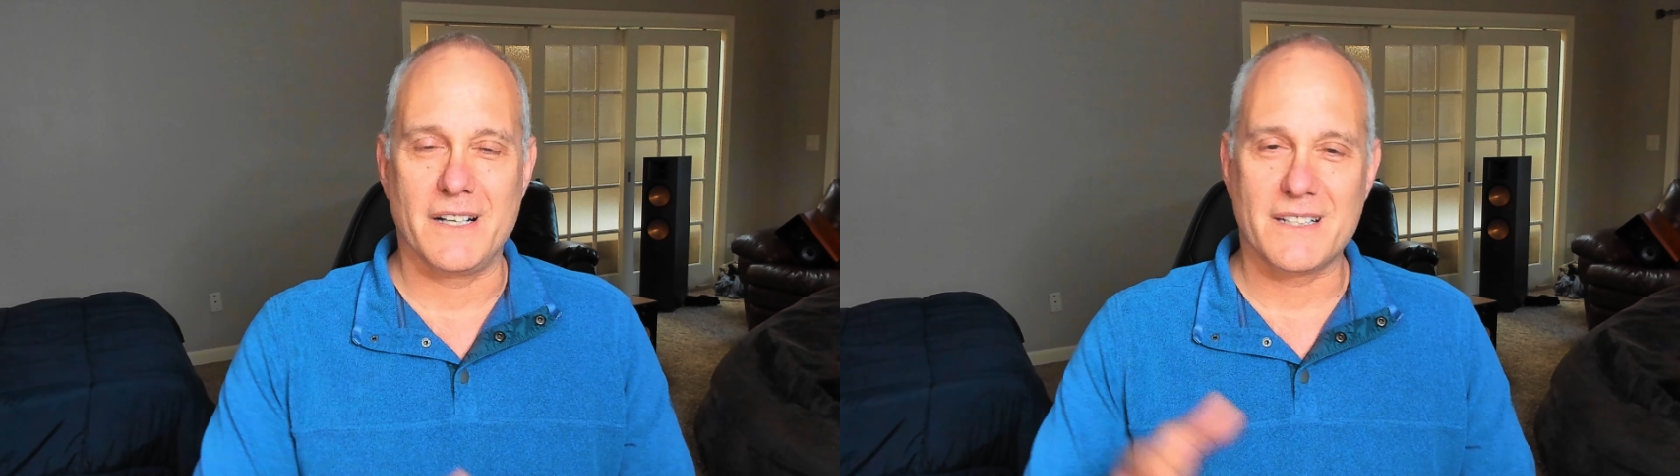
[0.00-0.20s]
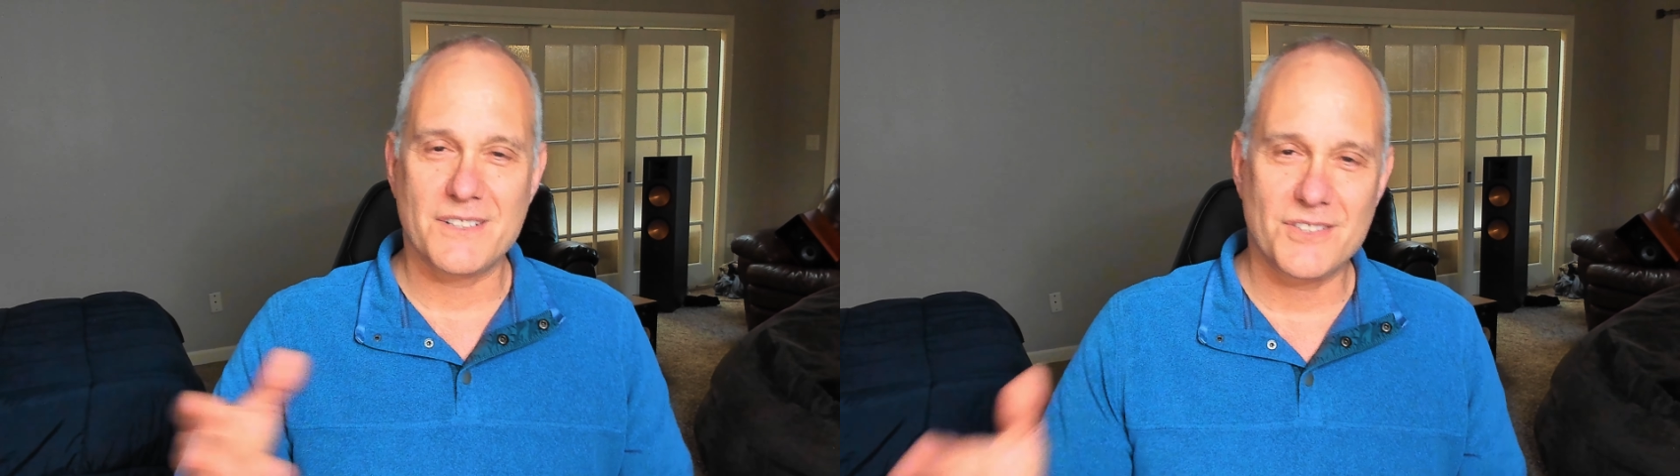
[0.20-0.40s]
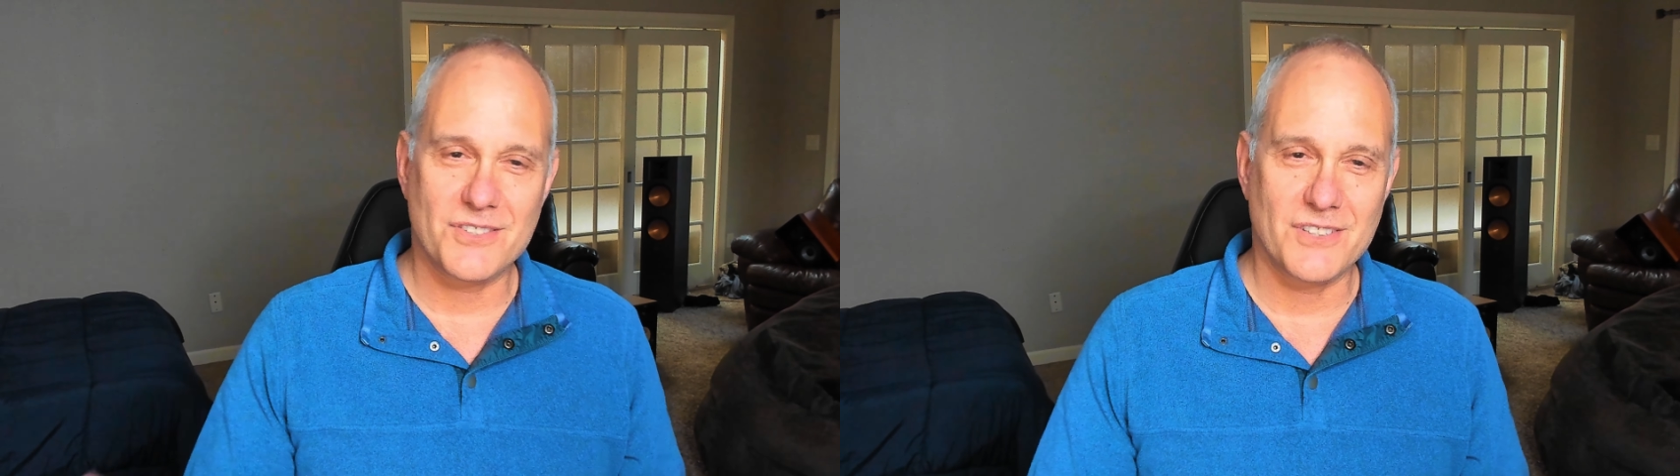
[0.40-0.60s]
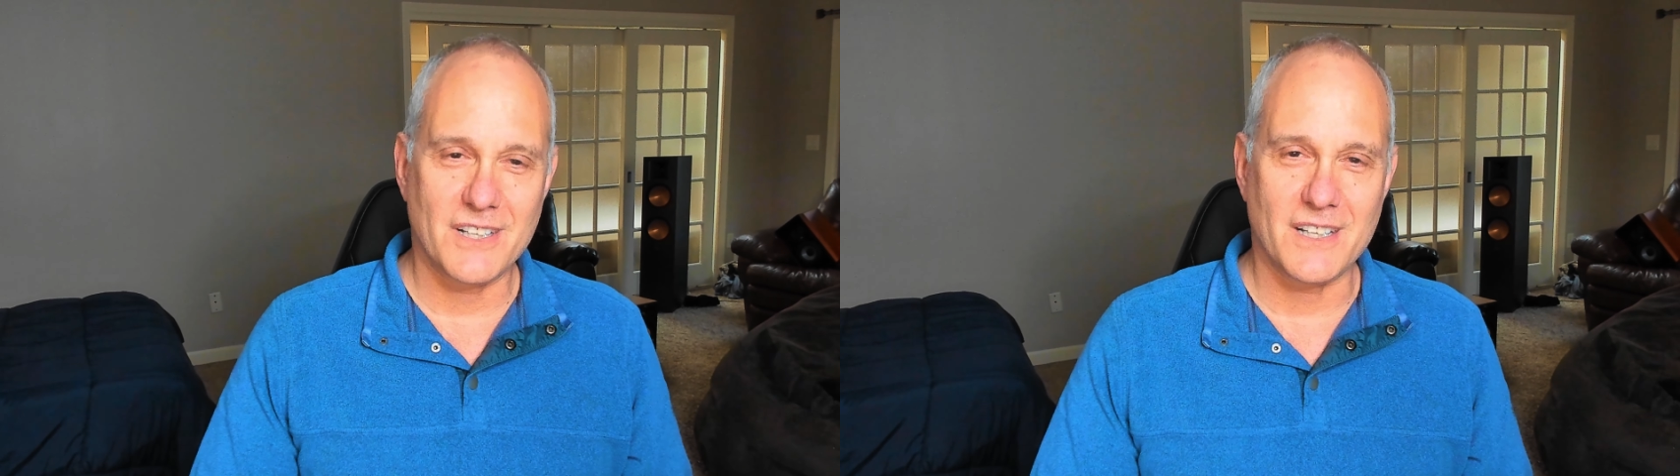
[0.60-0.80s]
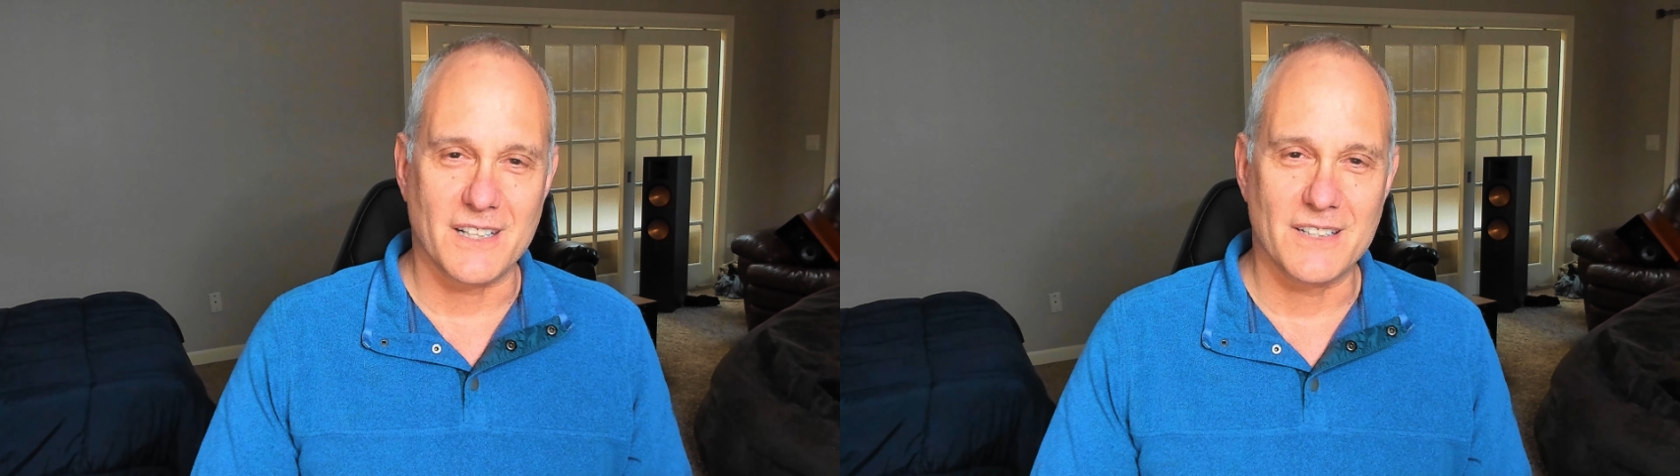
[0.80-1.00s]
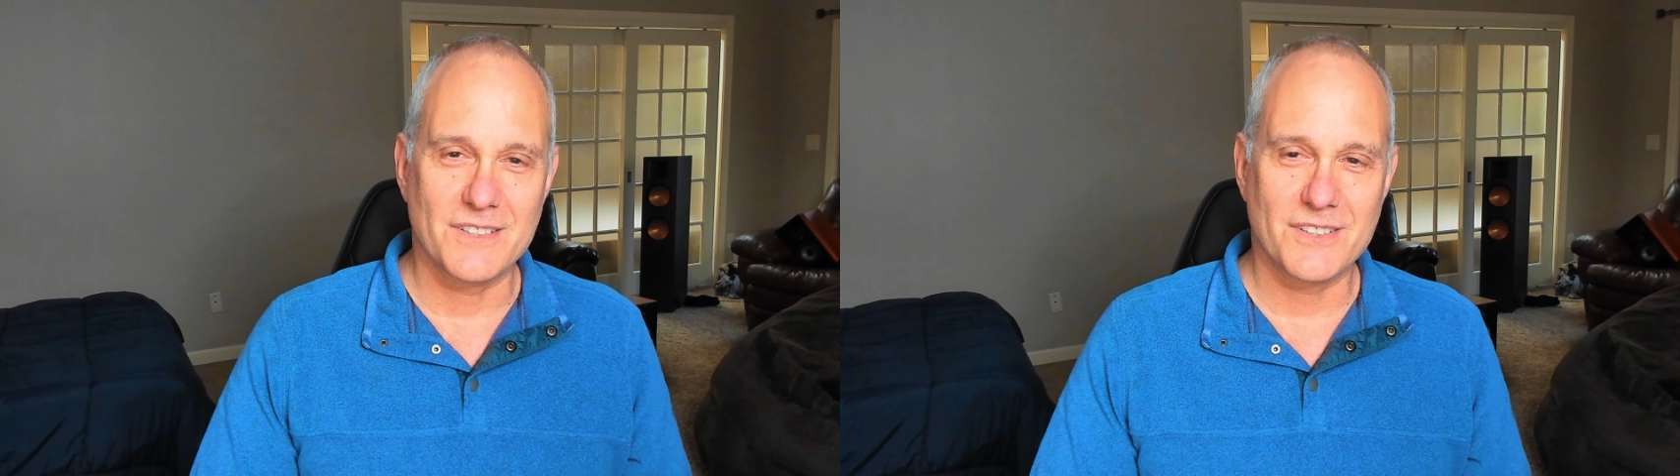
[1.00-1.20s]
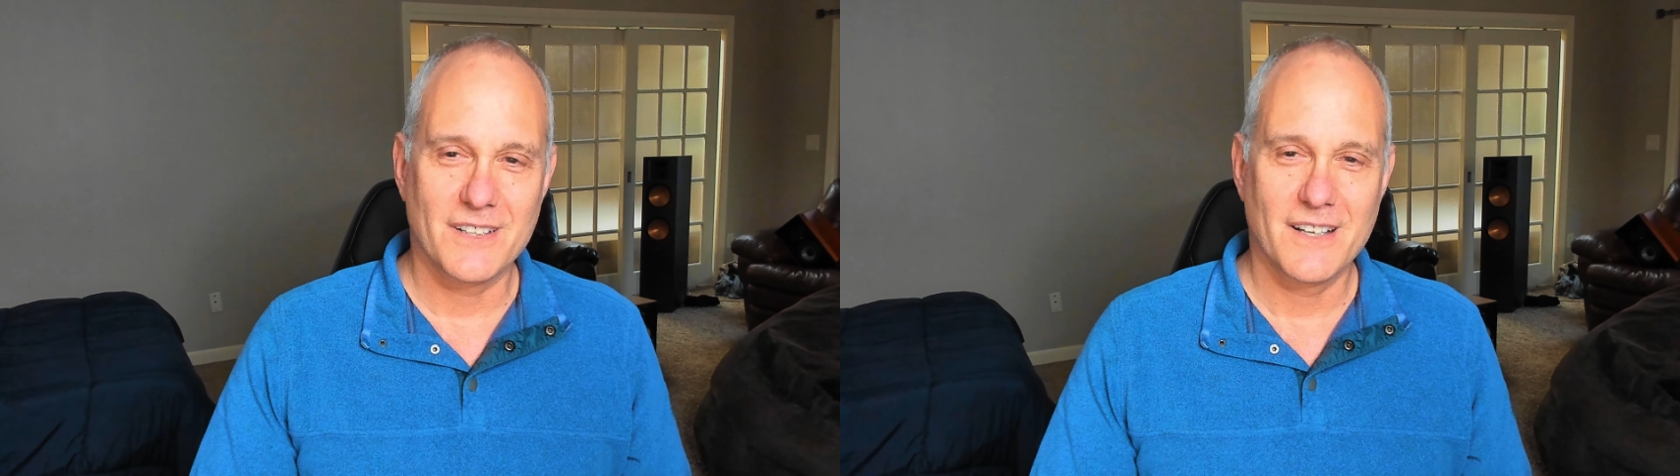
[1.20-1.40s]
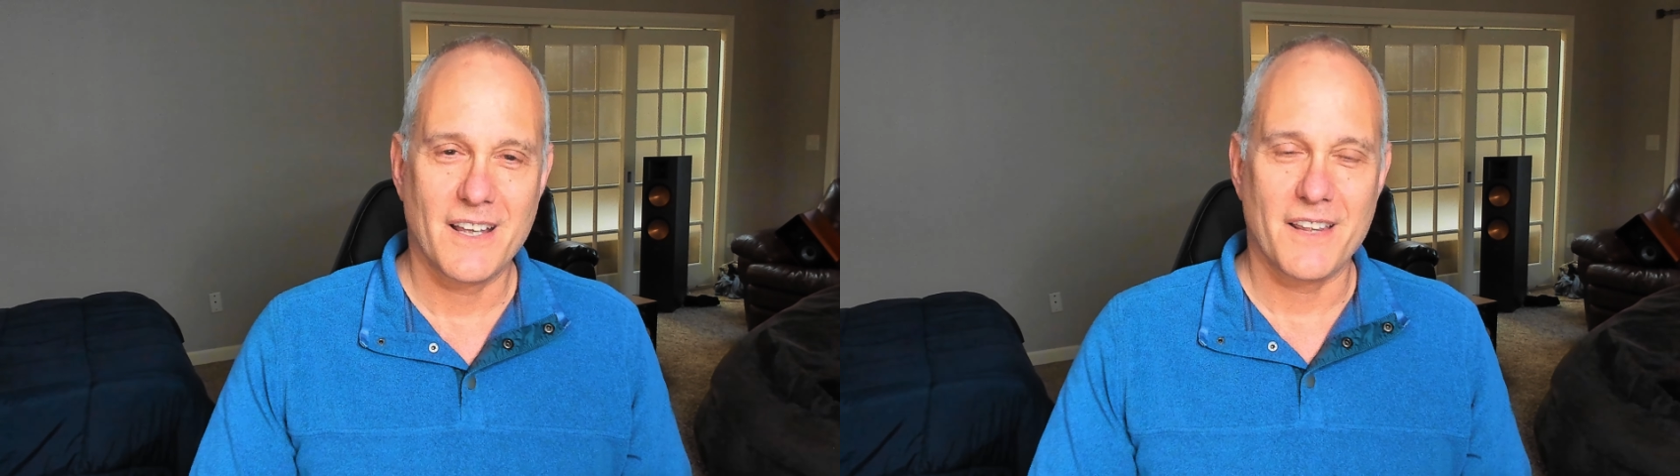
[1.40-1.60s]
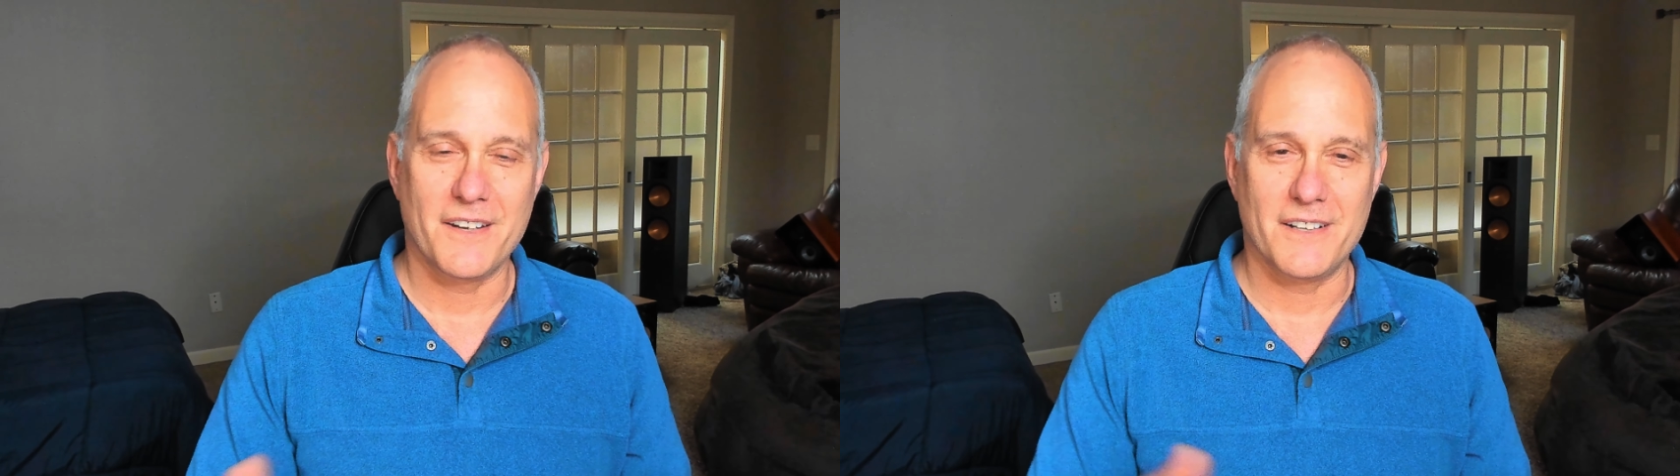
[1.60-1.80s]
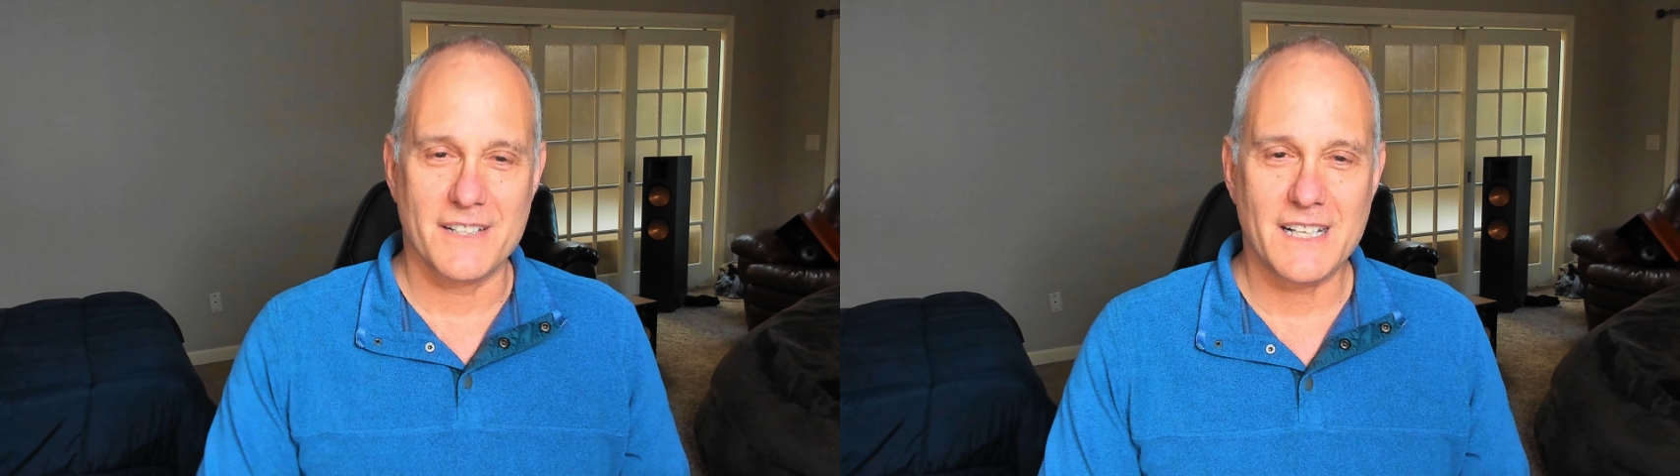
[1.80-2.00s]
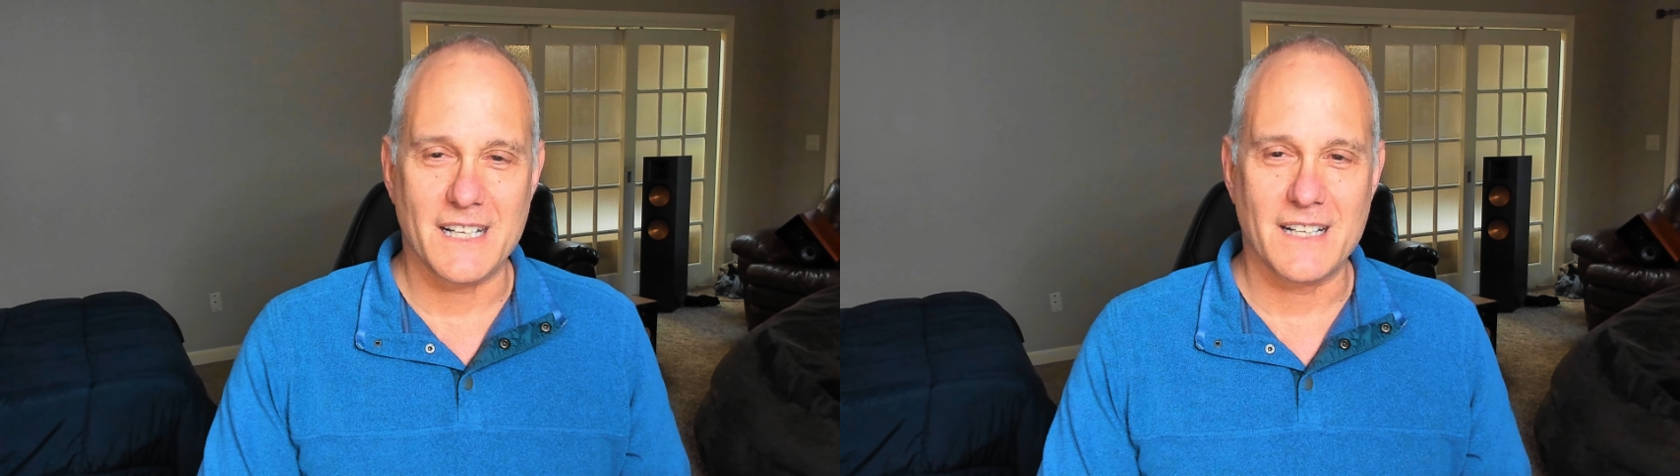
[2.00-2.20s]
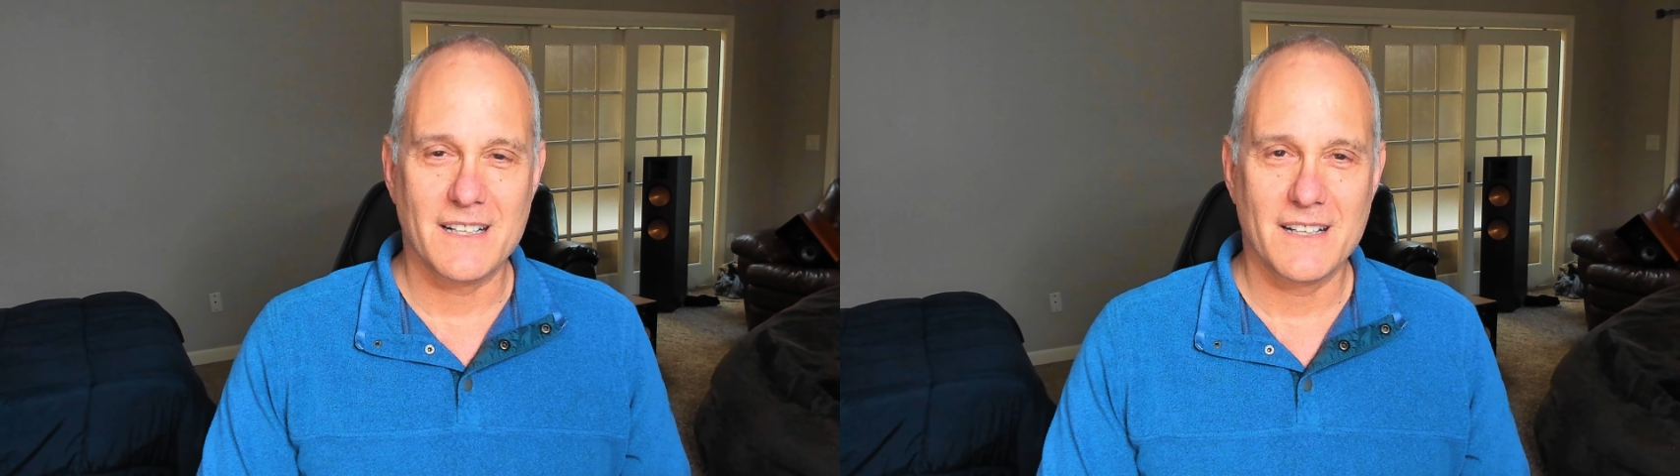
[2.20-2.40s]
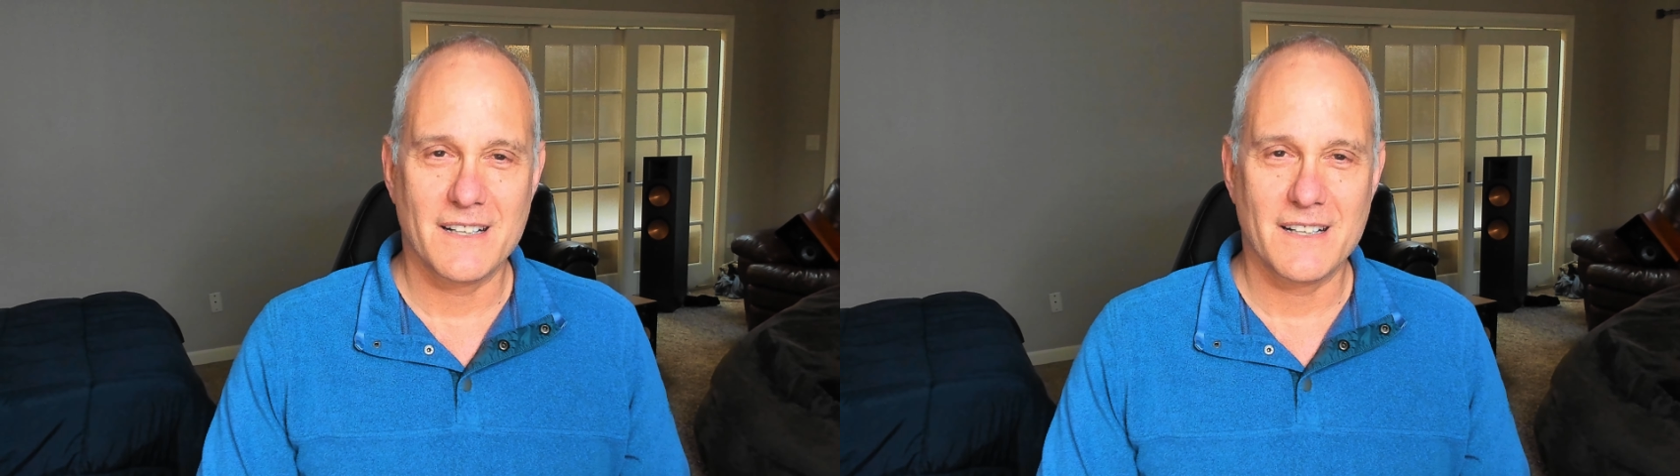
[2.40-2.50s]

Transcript: exceeds their need